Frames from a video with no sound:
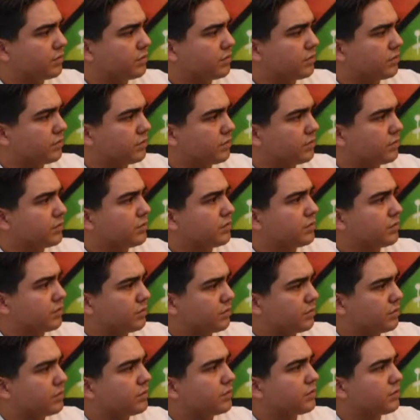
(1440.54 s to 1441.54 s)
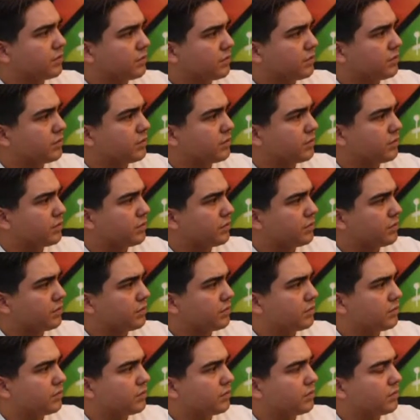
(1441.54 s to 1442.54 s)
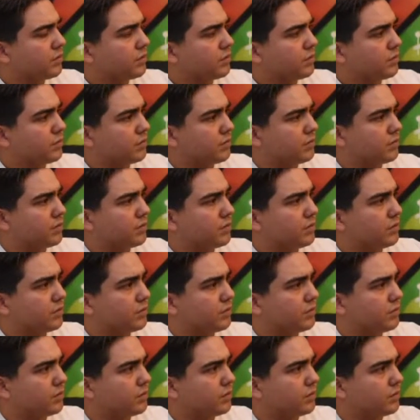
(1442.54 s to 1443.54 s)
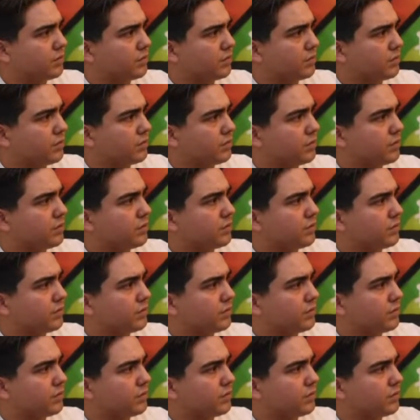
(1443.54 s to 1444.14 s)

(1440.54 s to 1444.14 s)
No words are spoken by the person on screen.